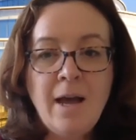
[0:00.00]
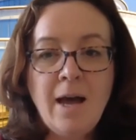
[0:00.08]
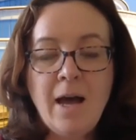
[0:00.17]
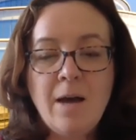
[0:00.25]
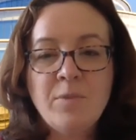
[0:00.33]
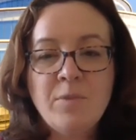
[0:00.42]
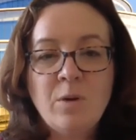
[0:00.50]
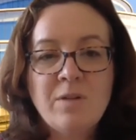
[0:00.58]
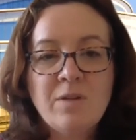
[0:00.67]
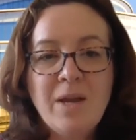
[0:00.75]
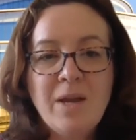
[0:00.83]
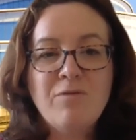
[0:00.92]
So as a
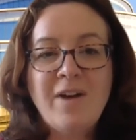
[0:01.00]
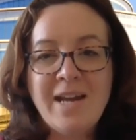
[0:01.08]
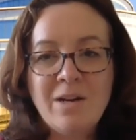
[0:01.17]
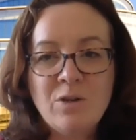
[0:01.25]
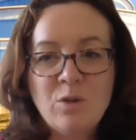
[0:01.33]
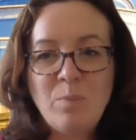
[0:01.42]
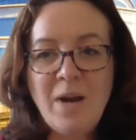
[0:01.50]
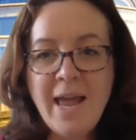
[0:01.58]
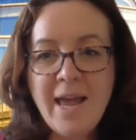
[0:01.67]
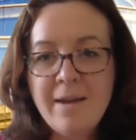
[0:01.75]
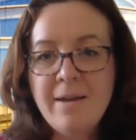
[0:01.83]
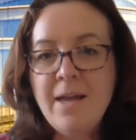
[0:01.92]
big financial
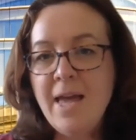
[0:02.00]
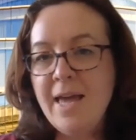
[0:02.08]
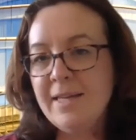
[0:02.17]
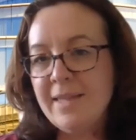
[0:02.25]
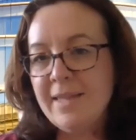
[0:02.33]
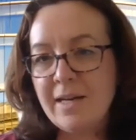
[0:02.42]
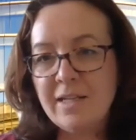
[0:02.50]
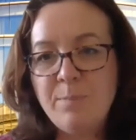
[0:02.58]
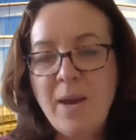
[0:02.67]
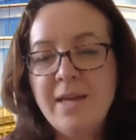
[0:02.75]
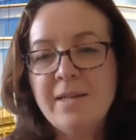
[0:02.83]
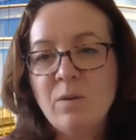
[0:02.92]
player, is that a
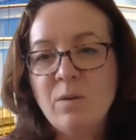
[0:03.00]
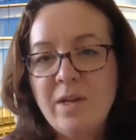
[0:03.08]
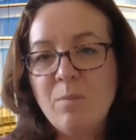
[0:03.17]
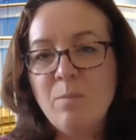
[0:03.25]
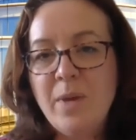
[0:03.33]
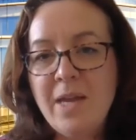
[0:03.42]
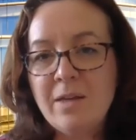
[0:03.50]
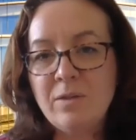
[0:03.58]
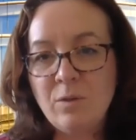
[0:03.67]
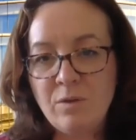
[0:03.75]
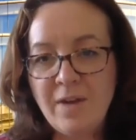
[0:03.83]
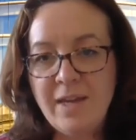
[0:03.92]
space that we can be a
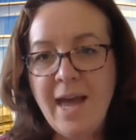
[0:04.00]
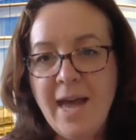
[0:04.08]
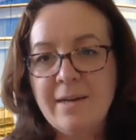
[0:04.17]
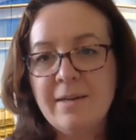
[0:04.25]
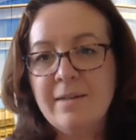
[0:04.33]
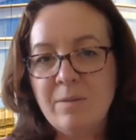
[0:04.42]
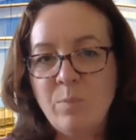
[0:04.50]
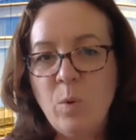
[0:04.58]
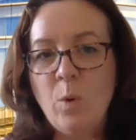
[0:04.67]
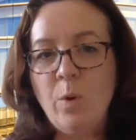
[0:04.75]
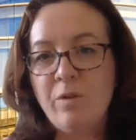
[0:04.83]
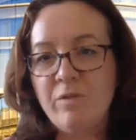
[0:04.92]
sort of, again,
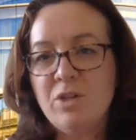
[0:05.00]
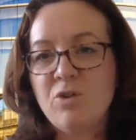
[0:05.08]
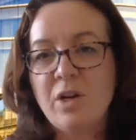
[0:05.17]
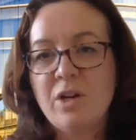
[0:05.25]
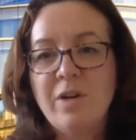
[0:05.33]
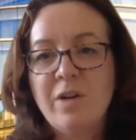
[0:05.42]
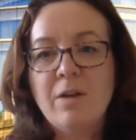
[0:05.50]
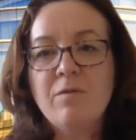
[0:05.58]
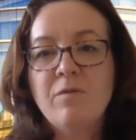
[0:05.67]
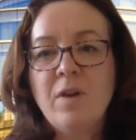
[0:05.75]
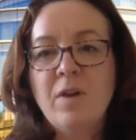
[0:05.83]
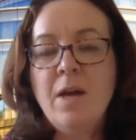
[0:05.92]
support the restructuring
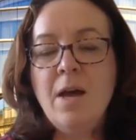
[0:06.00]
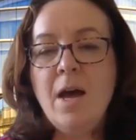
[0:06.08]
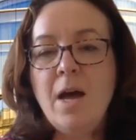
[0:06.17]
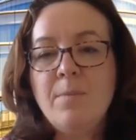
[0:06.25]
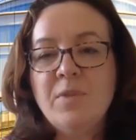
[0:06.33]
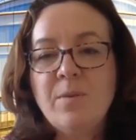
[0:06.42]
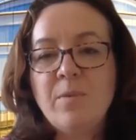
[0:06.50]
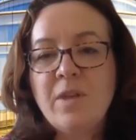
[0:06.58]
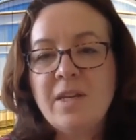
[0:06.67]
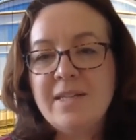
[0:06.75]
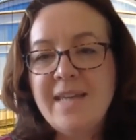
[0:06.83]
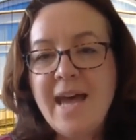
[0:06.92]
of some of
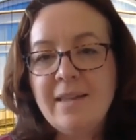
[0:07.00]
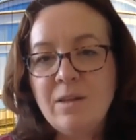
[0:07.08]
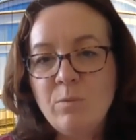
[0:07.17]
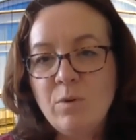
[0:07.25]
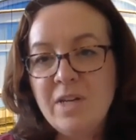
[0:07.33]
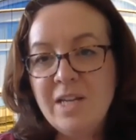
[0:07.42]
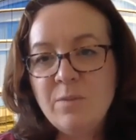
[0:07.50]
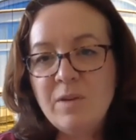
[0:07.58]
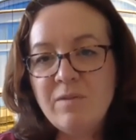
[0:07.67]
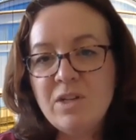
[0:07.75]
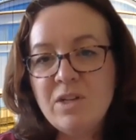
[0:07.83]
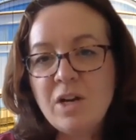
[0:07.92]
that debt that will need to be
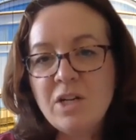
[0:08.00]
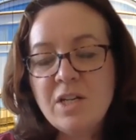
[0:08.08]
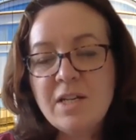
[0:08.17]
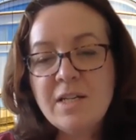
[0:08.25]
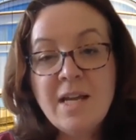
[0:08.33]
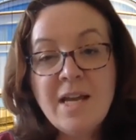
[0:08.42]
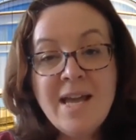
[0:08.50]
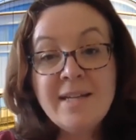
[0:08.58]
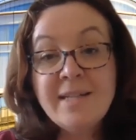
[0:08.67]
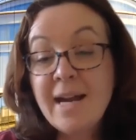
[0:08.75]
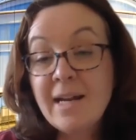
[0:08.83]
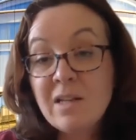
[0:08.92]
restructured?
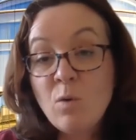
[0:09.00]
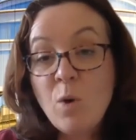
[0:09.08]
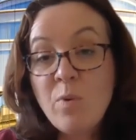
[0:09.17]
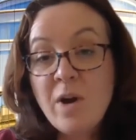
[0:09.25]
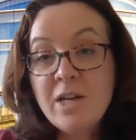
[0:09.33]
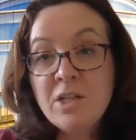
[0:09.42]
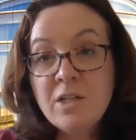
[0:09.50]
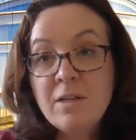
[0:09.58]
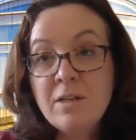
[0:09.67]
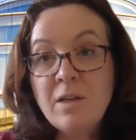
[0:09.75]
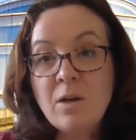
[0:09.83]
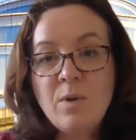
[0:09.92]
Tax cooperation,
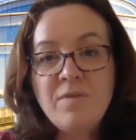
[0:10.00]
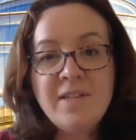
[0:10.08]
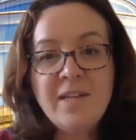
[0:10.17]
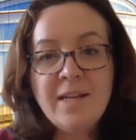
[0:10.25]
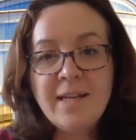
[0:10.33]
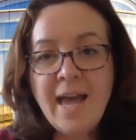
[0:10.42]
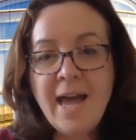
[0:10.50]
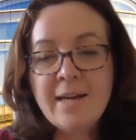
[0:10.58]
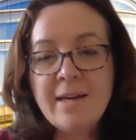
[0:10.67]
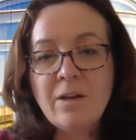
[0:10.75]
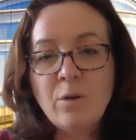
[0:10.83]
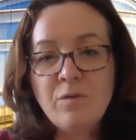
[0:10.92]
so we've seen again
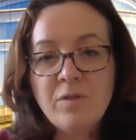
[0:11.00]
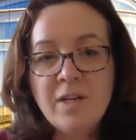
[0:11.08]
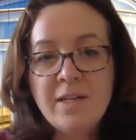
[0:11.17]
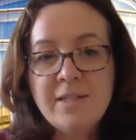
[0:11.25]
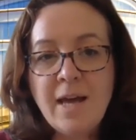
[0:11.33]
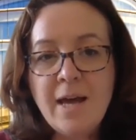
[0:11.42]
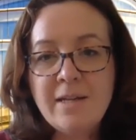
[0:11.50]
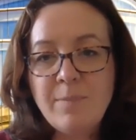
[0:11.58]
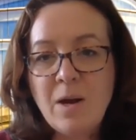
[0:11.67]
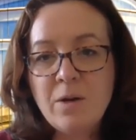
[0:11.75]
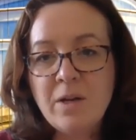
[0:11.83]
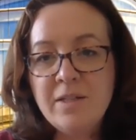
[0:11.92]
a lot of concerns
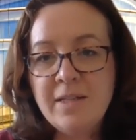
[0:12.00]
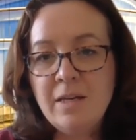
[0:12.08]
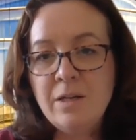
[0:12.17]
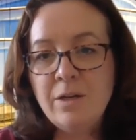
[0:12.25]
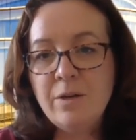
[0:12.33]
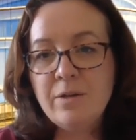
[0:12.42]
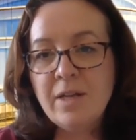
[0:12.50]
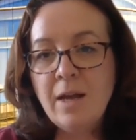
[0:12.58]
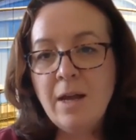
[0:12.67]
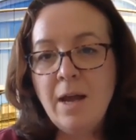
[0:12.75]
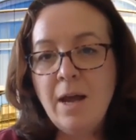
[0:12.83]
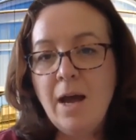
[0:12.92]
about continued
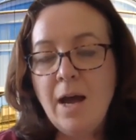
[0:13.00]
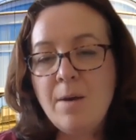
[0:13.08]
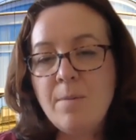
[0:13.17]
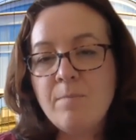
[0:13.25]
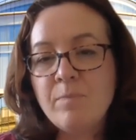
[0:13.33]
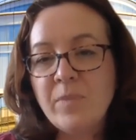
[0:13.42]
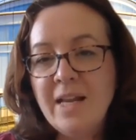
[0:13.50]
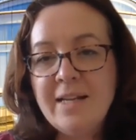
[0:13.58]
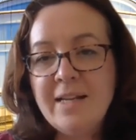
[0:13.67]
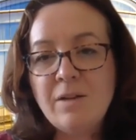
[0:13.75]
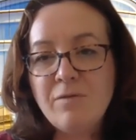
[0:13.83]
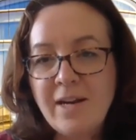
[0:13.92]

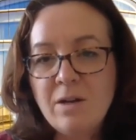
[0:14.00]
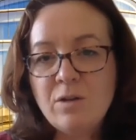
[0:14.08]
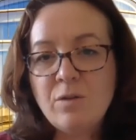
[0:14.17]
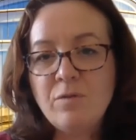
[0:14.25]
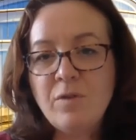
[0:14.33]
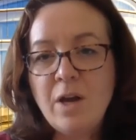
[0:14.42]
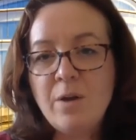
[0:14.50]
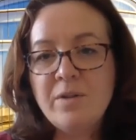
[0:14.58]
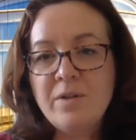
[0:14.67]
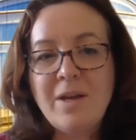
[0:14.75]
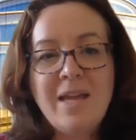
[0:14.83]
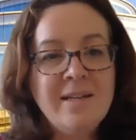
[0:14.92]
illicit financial flows
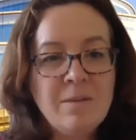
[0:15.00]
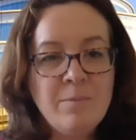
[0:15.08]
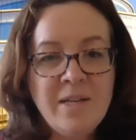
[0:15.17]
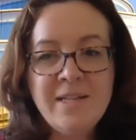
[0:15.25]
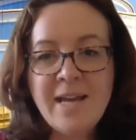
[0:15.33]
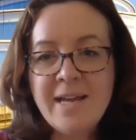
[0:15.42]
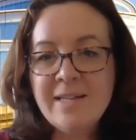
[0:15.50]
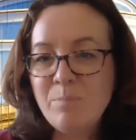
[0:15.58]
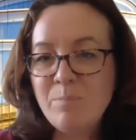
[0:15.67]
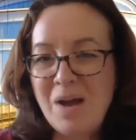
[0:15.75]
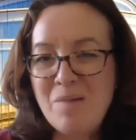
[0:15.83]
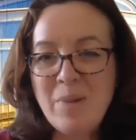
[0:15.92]
intermediated
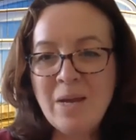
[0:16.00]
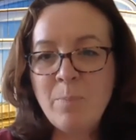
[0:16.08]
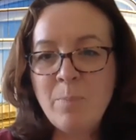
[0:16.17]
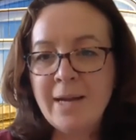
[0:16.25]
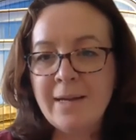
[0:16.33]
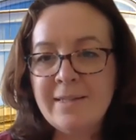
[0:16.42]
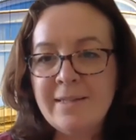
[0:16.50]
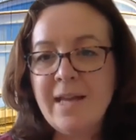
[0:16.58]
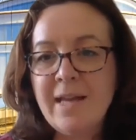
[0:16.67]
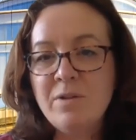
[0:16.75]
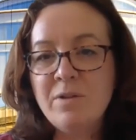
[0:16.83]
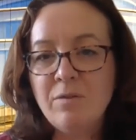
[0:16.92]
by big banks and
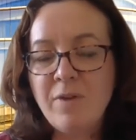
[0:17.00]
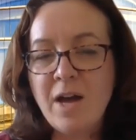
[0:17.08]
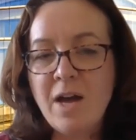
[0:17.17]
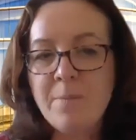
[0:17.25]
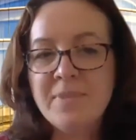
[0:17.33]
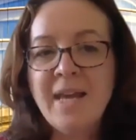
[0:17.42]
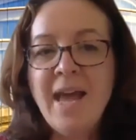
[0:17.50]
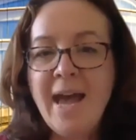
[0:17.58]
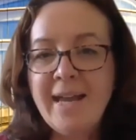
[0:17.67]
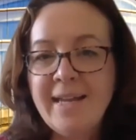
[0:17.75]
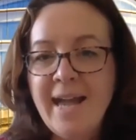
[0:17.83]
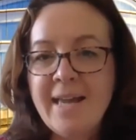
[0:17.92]
accounting firms.
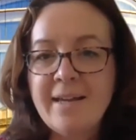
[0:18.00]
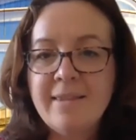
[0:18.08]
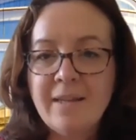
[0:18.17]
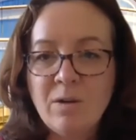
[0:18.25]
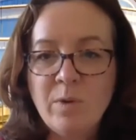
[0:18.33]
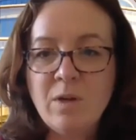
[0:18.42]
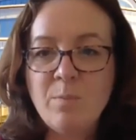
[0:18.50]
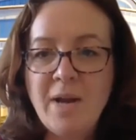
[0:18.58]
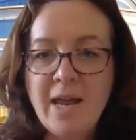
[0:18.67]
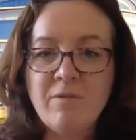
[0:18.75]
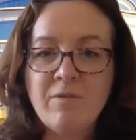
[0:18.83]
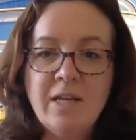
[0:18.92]
Again, I think we could
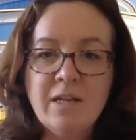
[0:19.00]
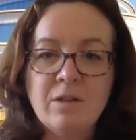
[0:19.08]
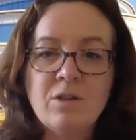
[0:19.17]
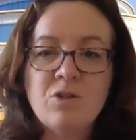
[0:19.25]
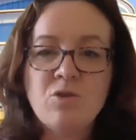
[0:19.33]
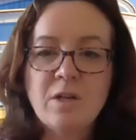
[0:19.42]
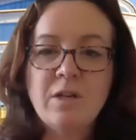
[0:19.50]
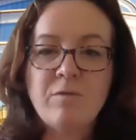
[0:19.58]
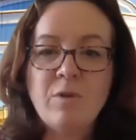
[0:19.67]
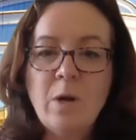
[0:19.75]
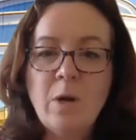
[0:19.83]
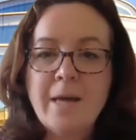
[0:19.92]
play a really constructive
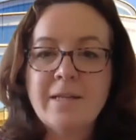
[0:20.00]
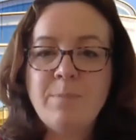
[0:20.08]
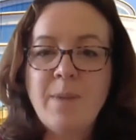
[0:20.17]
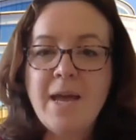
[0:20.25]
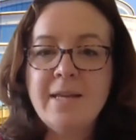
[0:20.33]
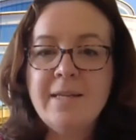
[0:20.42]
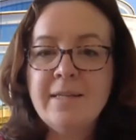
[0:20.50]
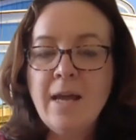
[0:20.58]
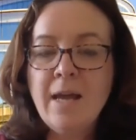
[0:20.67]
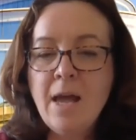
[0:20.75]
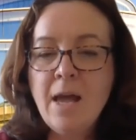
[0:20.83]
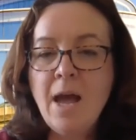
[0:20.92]
role in that space.
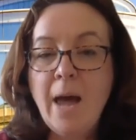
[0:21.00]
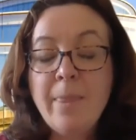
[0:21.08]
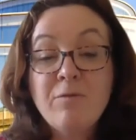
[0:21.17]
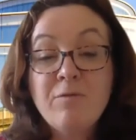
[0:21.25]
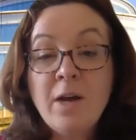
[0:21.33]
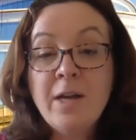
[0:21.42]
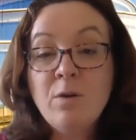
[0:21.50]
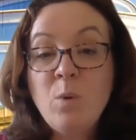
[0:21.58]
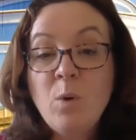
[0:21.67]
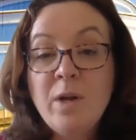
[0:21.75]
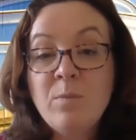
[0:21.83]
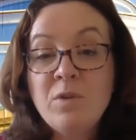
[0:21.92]
And the final
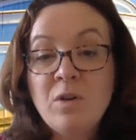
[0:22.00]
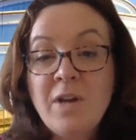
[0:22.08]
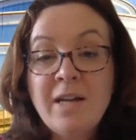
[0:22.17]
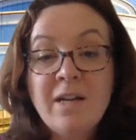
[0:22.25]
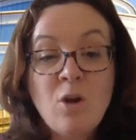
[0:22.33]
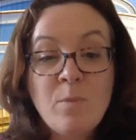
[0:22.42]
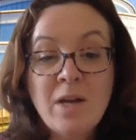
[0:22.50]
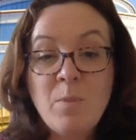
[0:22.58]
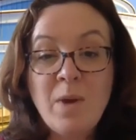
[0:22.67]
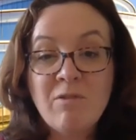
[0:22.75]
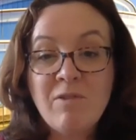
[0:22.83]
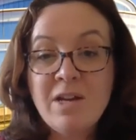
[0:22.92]
point was on economic
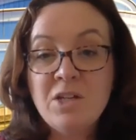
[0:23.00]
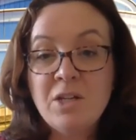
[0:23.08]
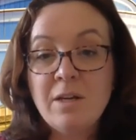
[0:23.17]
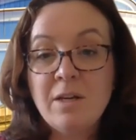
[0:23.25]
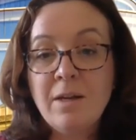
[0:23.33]
migration.